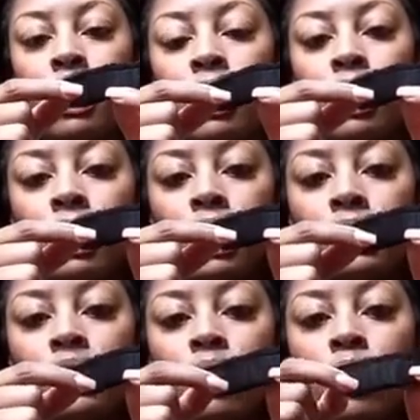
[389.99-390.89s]
hook it
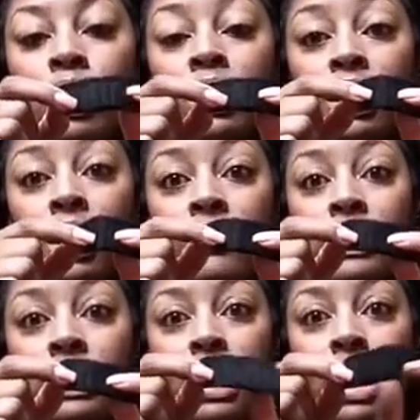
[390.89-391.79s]
to one of the
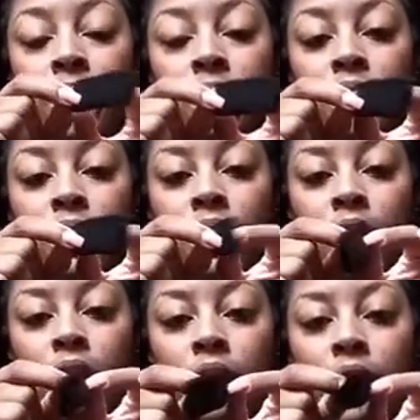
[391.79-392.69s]
sides
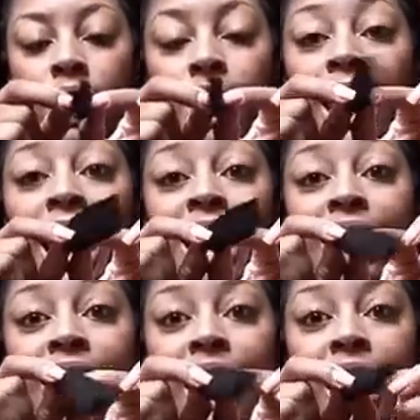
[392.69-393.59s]
here,
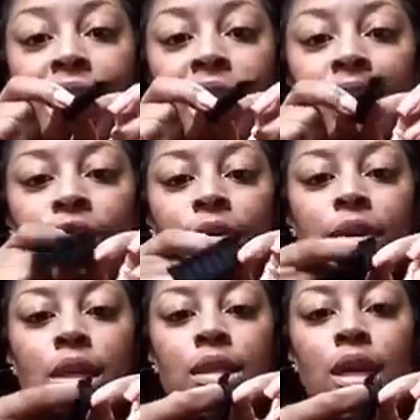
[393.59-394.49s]
and then flip it
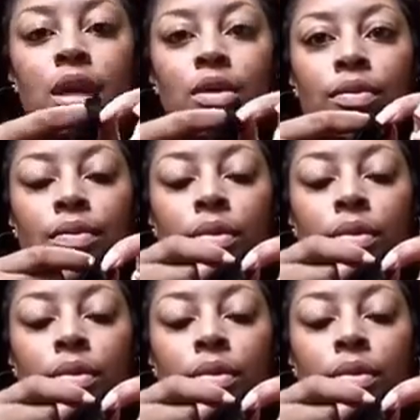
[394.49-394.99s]
inside out.